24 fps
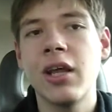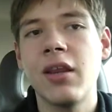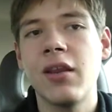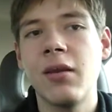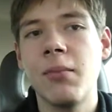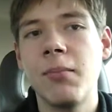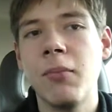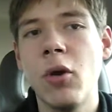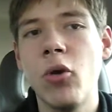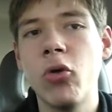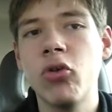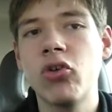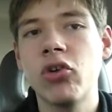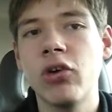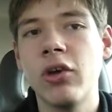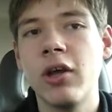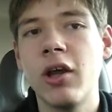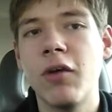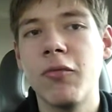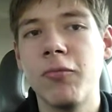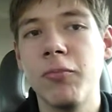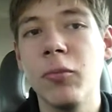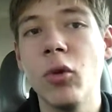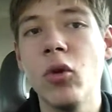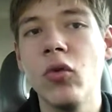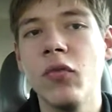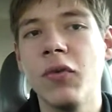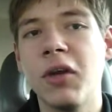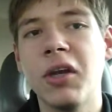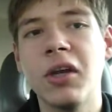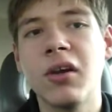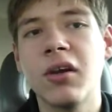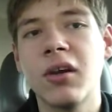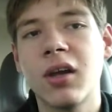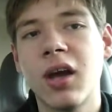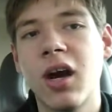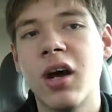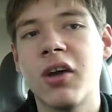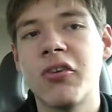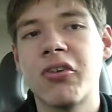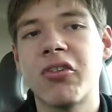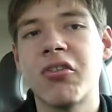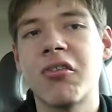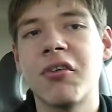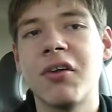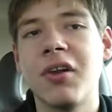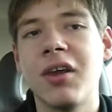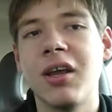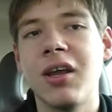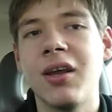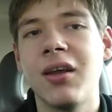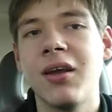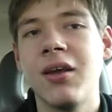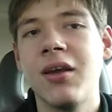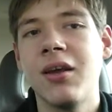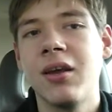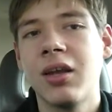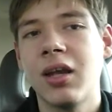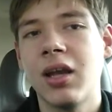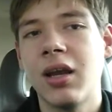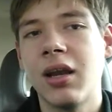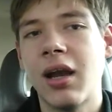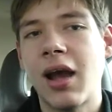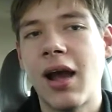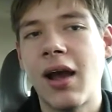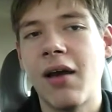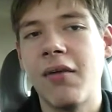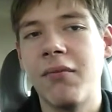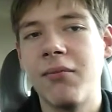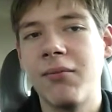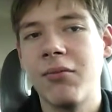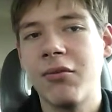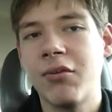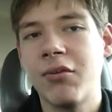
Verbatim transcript: and the motion of moving constantly can have